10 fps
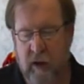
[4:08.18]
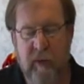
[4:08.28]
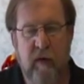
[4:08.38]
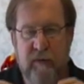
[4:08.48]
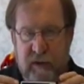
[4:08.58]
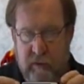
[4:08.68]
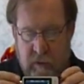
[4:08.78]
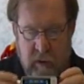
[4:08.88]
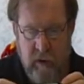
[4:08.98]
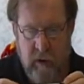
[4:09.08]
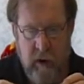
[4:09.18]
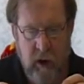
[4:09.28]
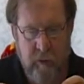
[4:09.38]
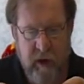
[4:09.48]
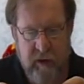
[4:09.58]
I'll post
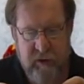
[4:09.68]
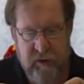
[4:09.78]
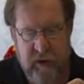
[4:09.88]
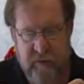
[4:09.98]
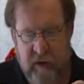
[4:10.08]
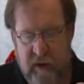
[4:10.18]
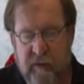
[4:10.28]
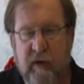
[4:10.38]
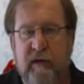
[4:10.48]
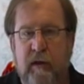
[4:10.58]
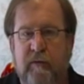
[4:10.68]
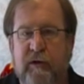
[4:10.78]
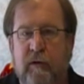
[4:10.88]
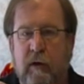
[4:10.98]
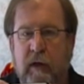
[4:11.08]
pictures of this because
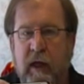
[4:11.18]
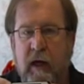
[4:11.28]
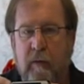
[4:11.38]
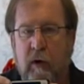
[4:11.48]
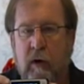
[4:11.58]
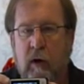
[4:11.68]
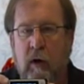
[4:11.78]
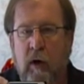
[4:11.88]
I'm sure on camera